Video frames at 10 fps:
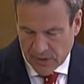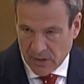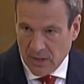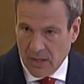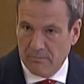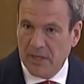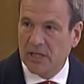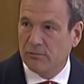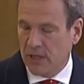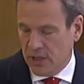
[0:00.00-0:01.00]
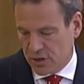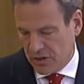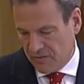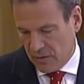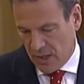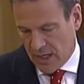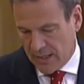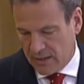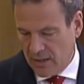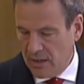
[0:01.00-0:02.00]
a mini region if you like,
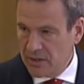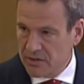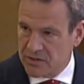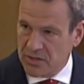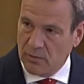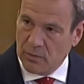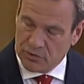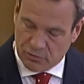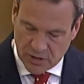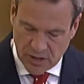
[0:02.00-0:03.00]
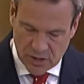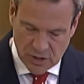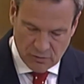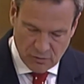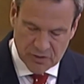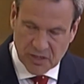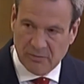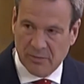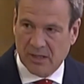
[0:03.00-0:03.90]
to see what a strategic cross-government